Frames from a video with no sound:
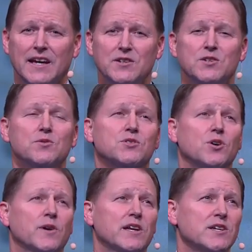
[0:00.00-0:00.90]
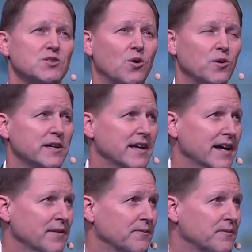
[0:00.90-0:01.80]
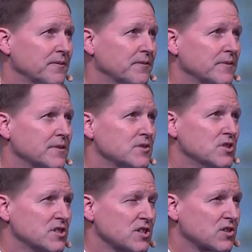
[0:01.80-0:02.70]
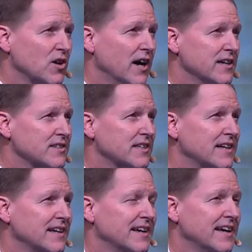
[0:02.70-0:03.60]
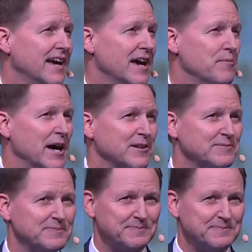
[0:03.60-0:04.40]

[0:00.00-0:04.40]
And do so in his holy name, Jesus Christ. Amen.